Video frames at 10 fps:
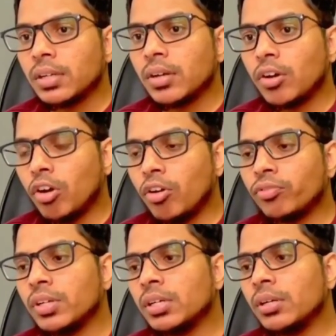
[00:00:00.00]
of
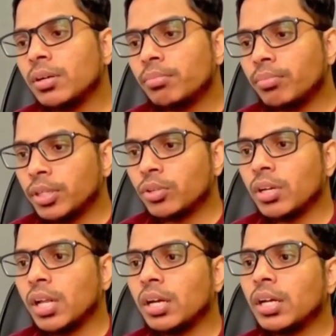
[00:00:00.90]
the
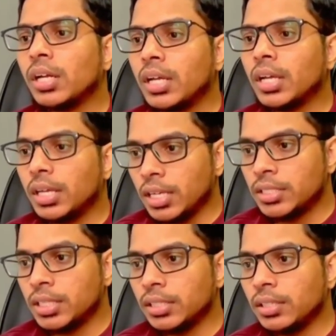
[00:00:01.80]
particular
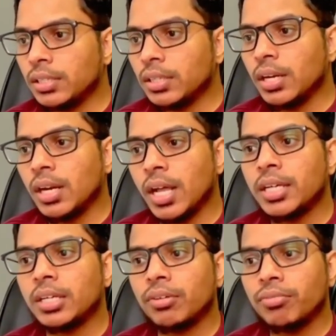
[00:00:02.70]
agent, like
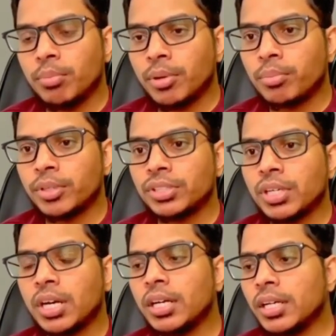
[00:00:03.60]
vapor
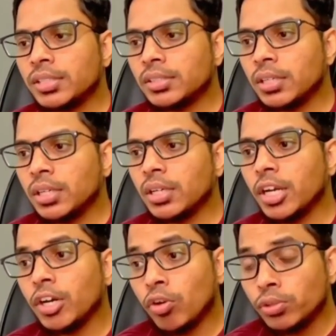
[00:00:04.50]
pressure and density,
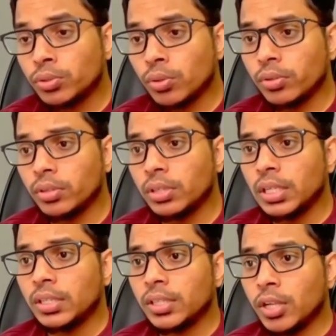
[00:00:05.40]
and also
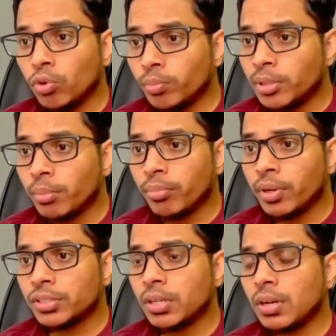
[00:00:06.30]
the room
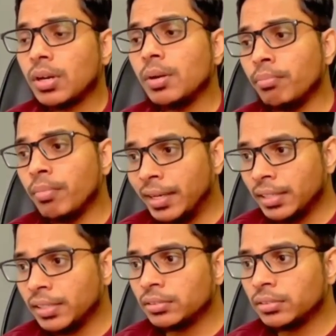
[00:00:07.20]
temperature
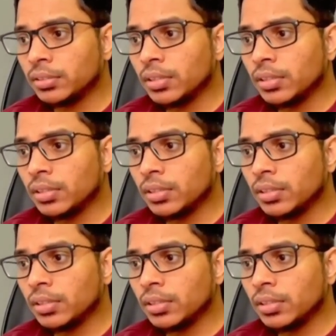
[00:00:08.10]
matters.